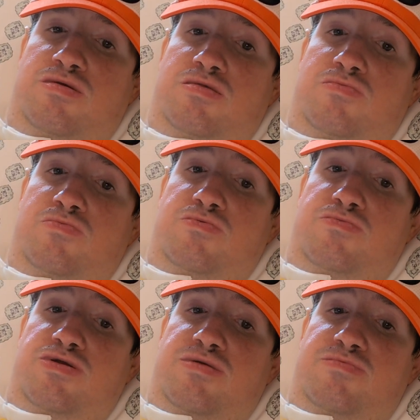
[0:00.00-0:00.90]
The
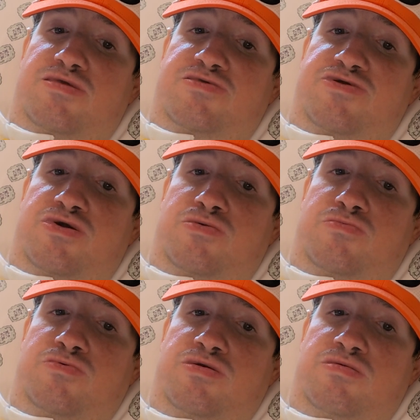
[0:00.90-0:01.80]
game against
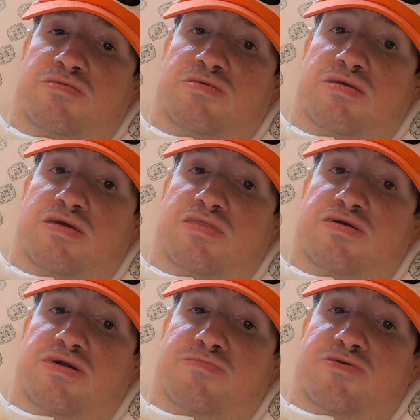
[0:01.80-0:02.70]
Calgary and the
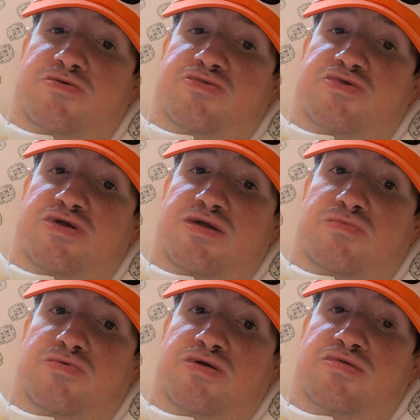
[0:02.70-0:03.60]
game against
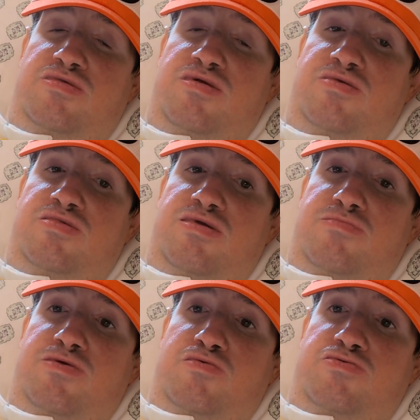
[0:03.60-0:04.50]
Seattle. Yes,
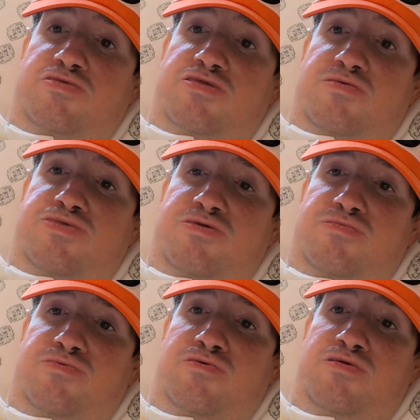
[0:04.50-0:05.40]
Sam Harrison did
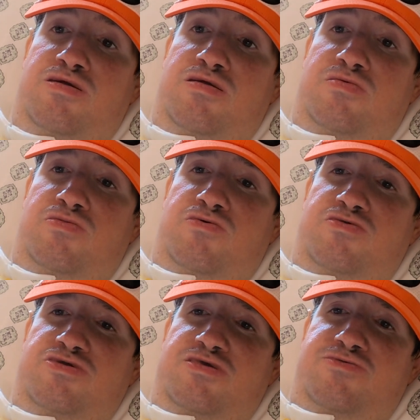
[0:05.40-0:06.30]
suffer a
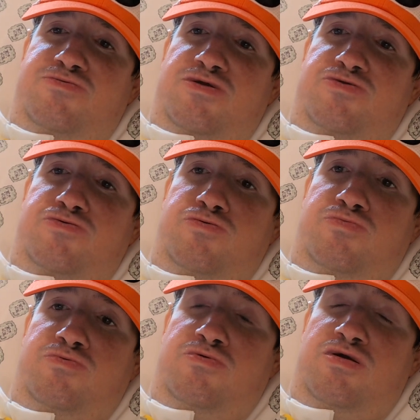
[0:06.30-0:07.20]
loss against
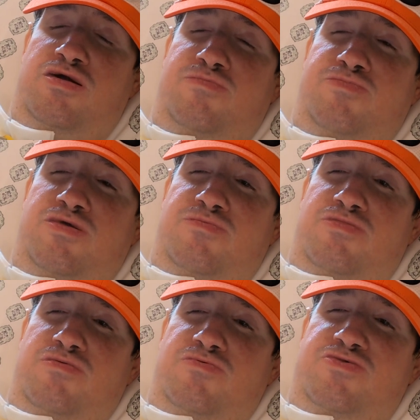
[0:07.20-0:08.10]
Vancouver. But
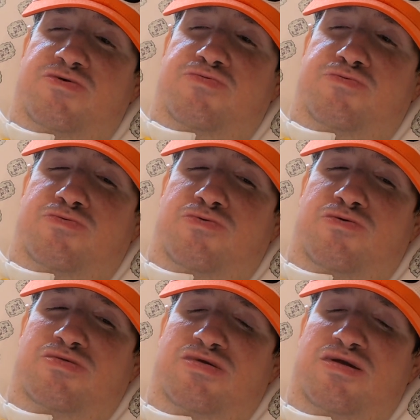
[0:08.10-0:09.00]
even though he suffered a
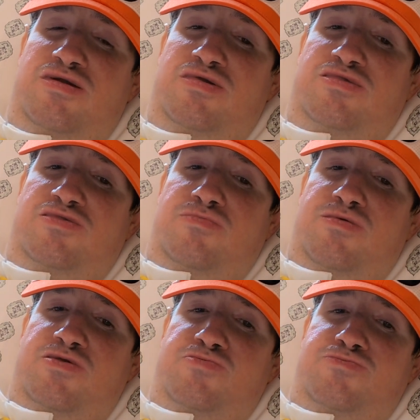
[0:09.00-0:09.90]
loss, still
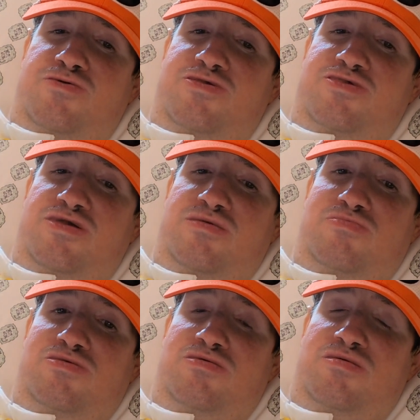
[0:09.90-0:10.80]
made some great
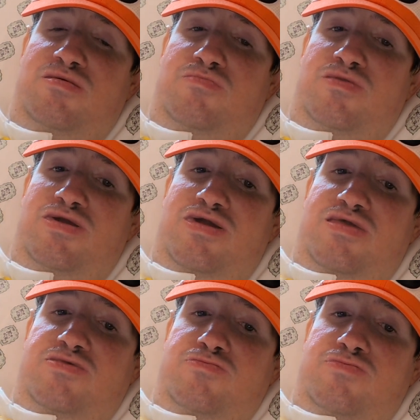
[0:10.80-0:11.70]
saves when he
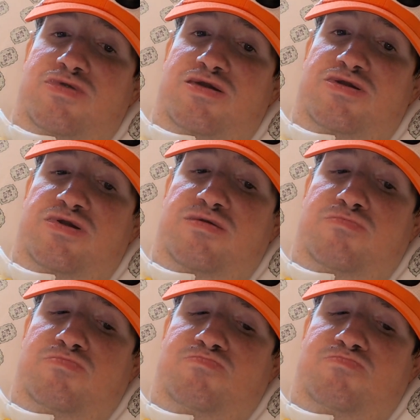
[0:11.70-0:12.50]
had to in that game.